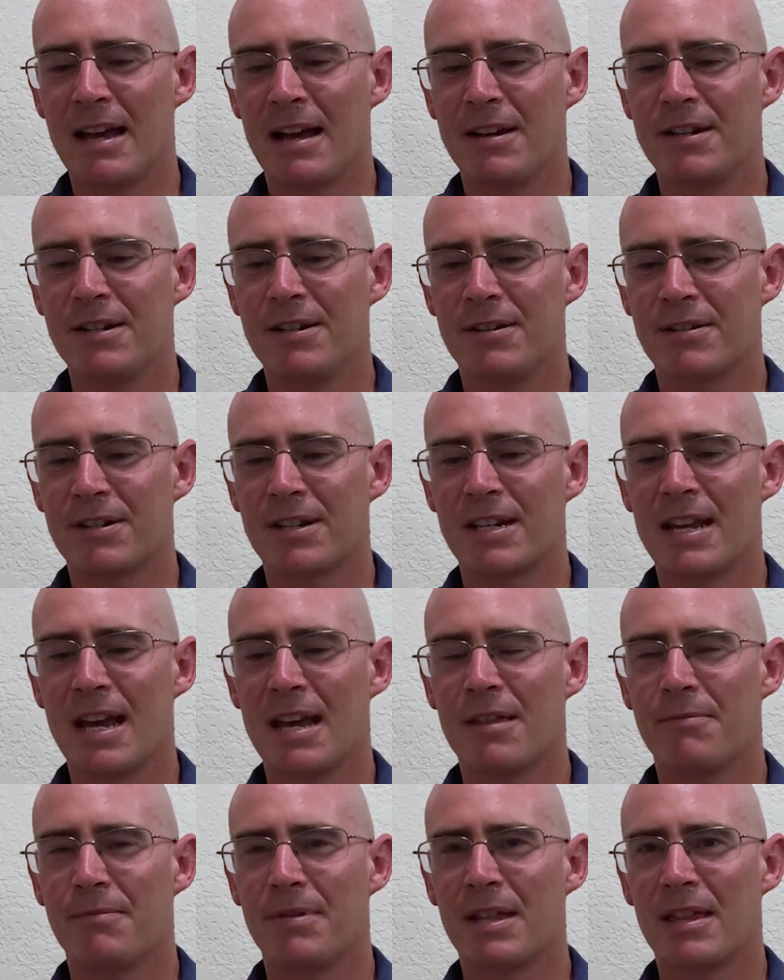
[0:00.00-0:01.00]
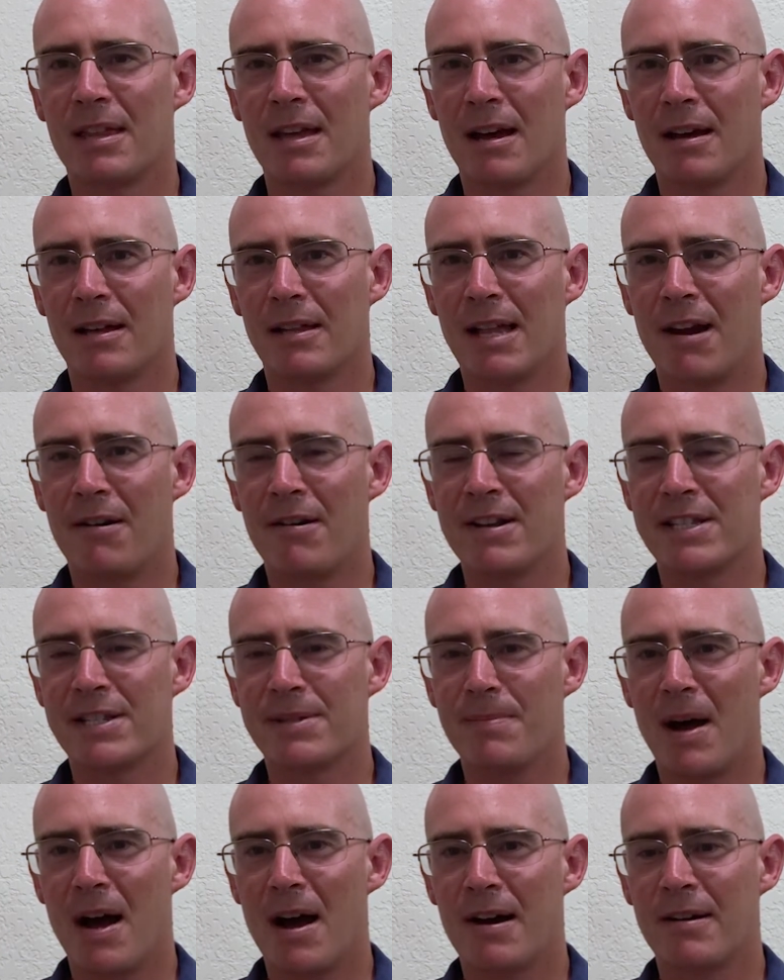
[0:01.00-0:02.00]
undertook together with Larry
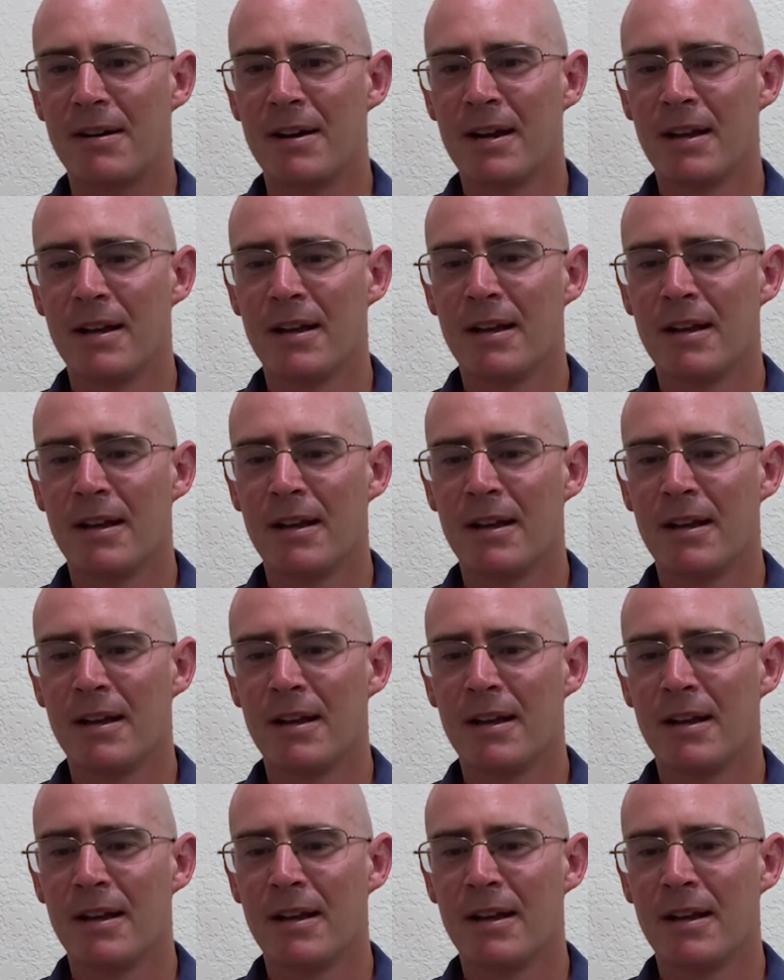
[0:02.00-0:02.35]
Smarr,